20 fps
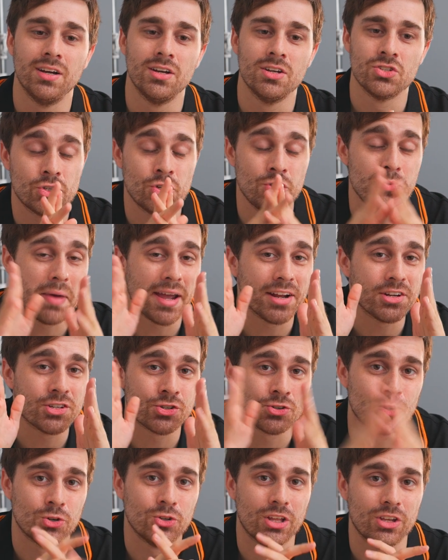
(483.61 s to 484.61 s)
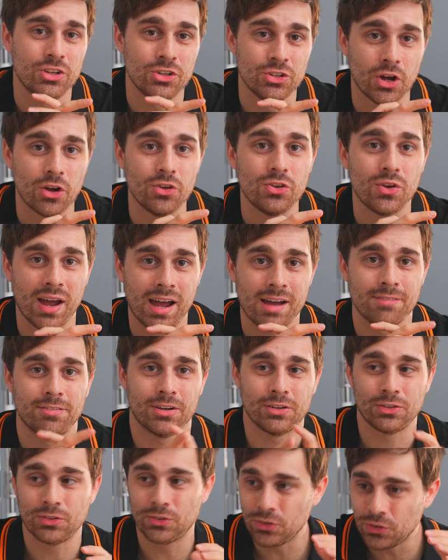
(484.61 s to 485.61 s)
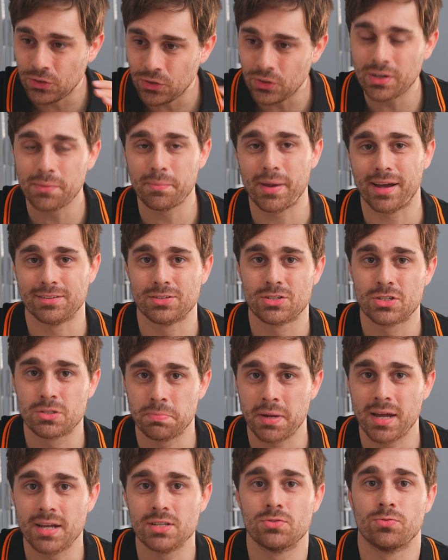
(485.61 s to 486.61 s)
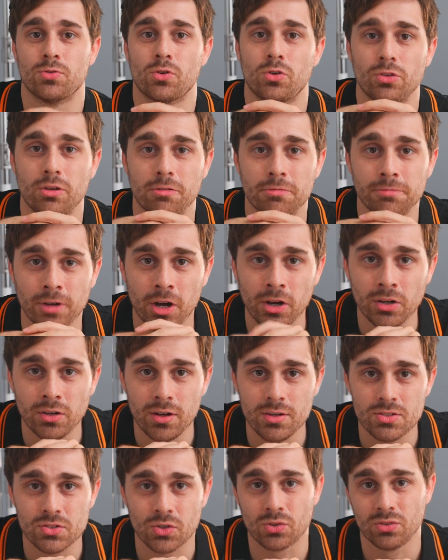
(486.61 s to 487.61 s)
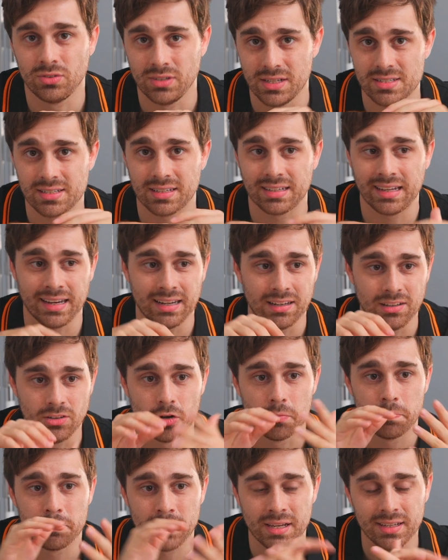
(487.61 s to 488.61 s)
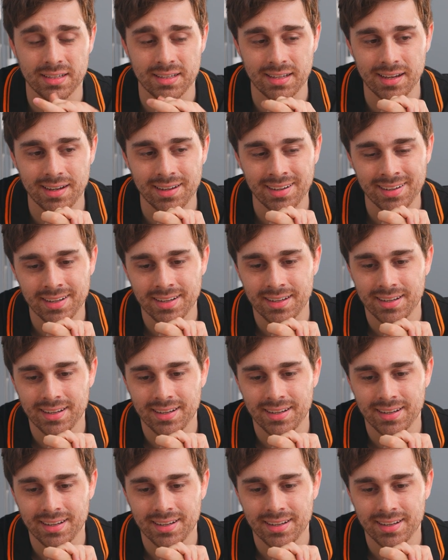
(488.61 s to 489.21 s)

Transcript: So do make sure that you have a good amount of space for all your photos, or at least getting a lot pickier,